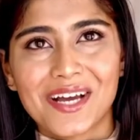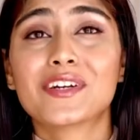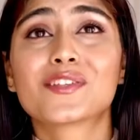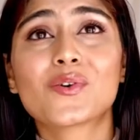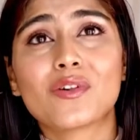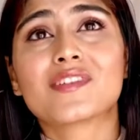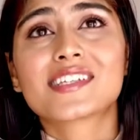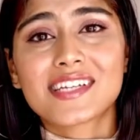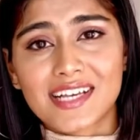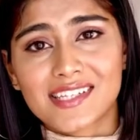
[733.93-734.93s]
But it's
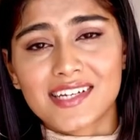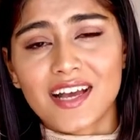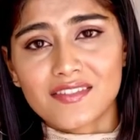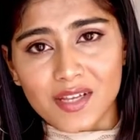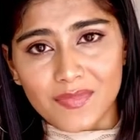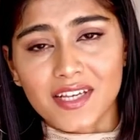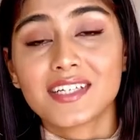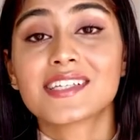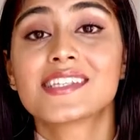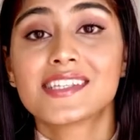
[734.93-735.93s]
always nice to have something
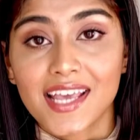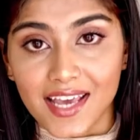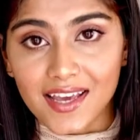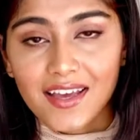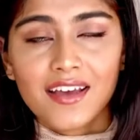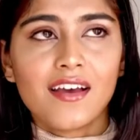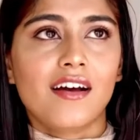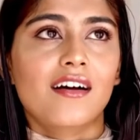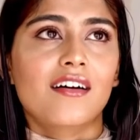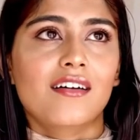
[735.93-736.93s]
to say.
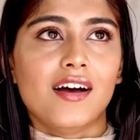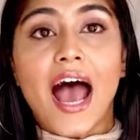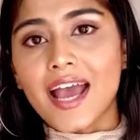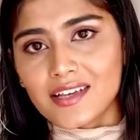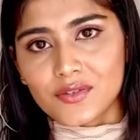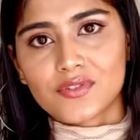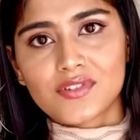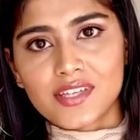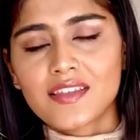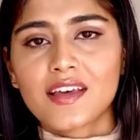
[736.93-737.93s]
I used to
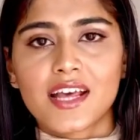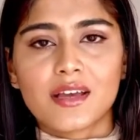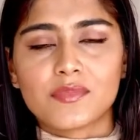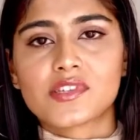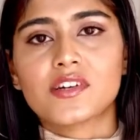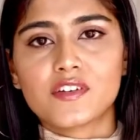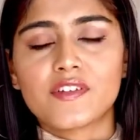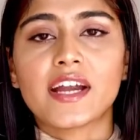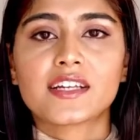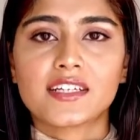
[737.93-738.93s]
say that I'm a
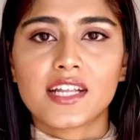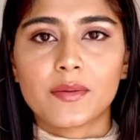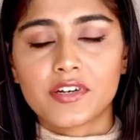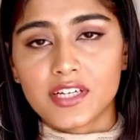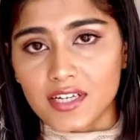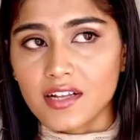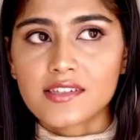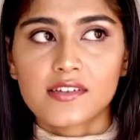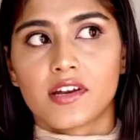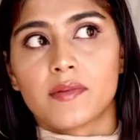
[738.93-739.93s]
certified contemporary
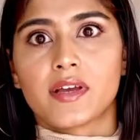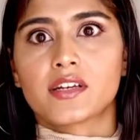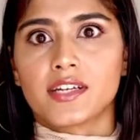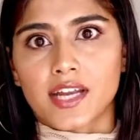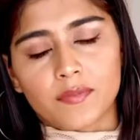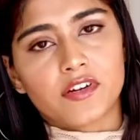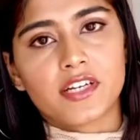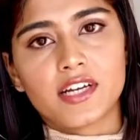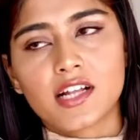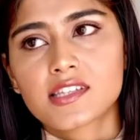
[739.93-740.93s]
dancer, and my contemporary
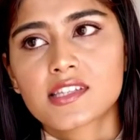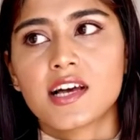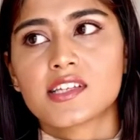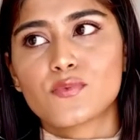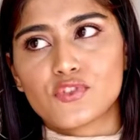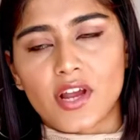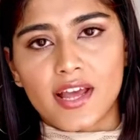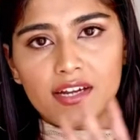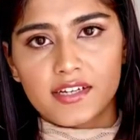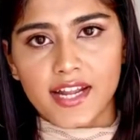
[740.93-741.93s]
dance class, which I
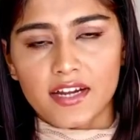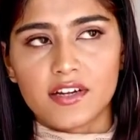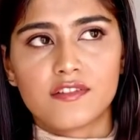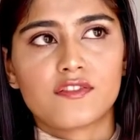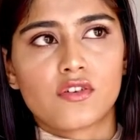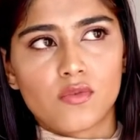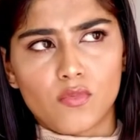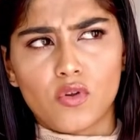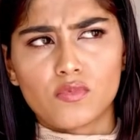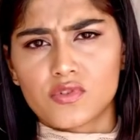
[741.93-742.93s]
had attended for
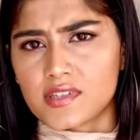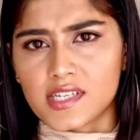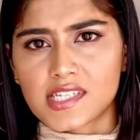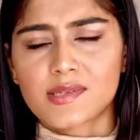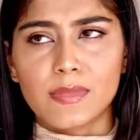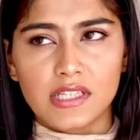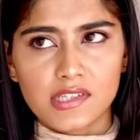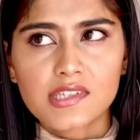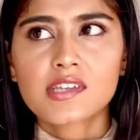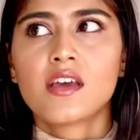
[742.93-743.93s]
almost 6
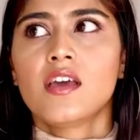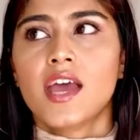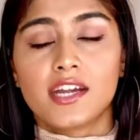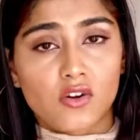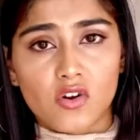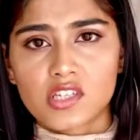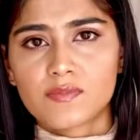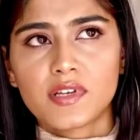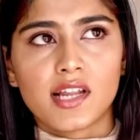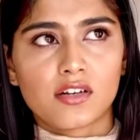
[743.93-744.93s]
months, had cost
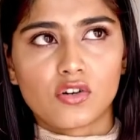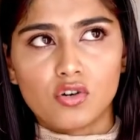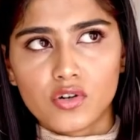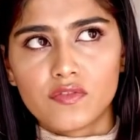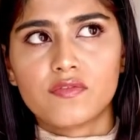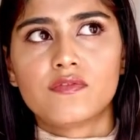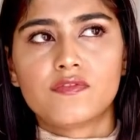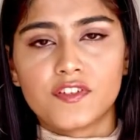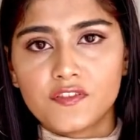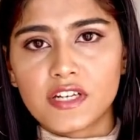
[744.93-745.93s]
me like a good
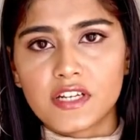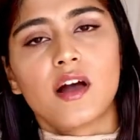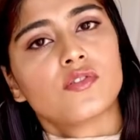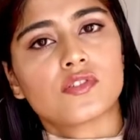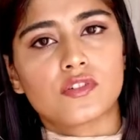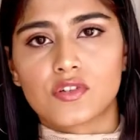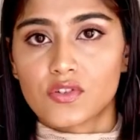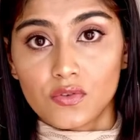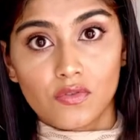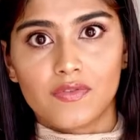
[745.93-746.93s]
50,000.
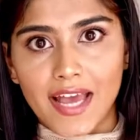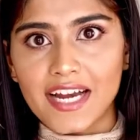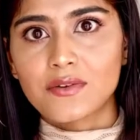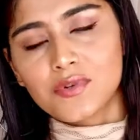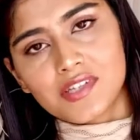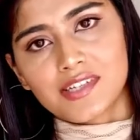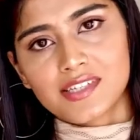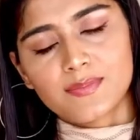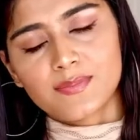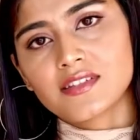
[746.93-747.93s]
So that was an
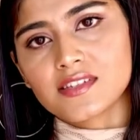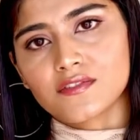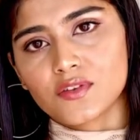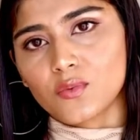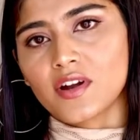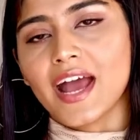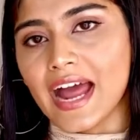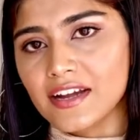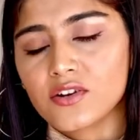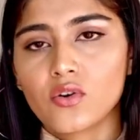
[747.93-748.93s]
expense if you want to
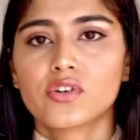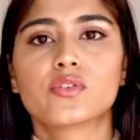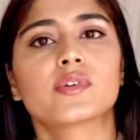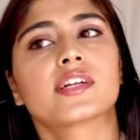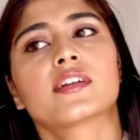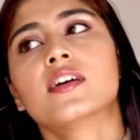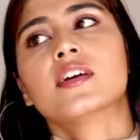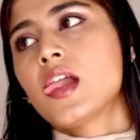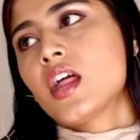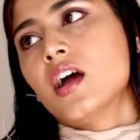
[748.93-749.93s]
add it on to it.
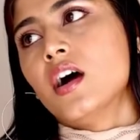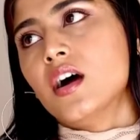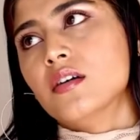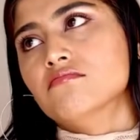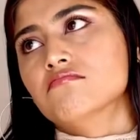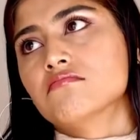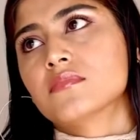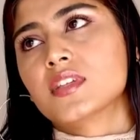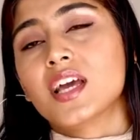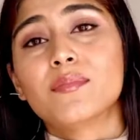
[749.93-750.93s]

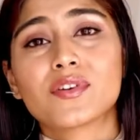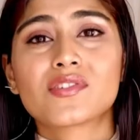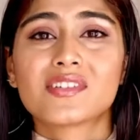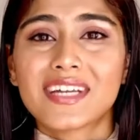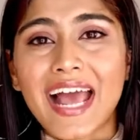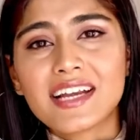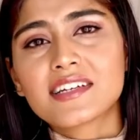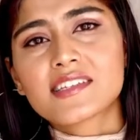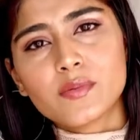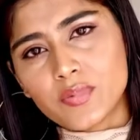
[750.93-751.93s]
Yeah, because the talent
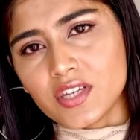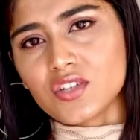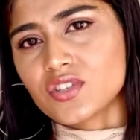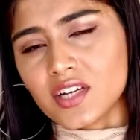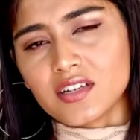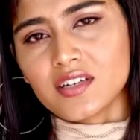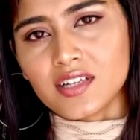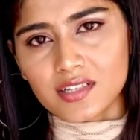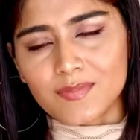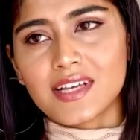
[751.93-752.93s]
is appreciated
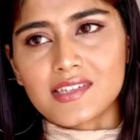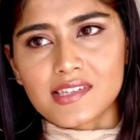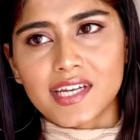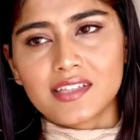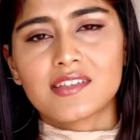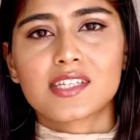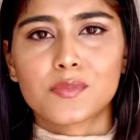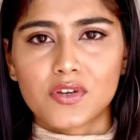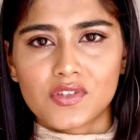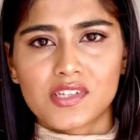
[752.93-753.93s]
in places like this,
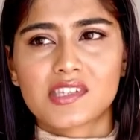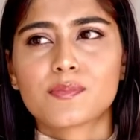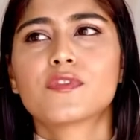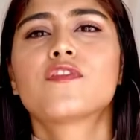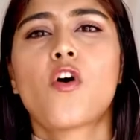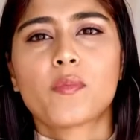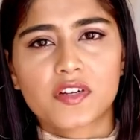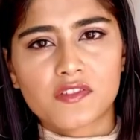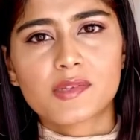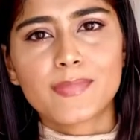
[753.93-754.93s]
because it's a
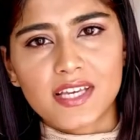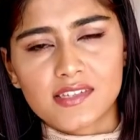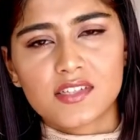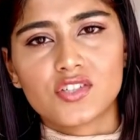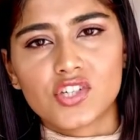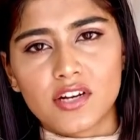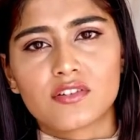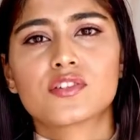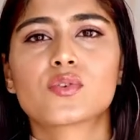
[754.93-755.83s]
performative space in general.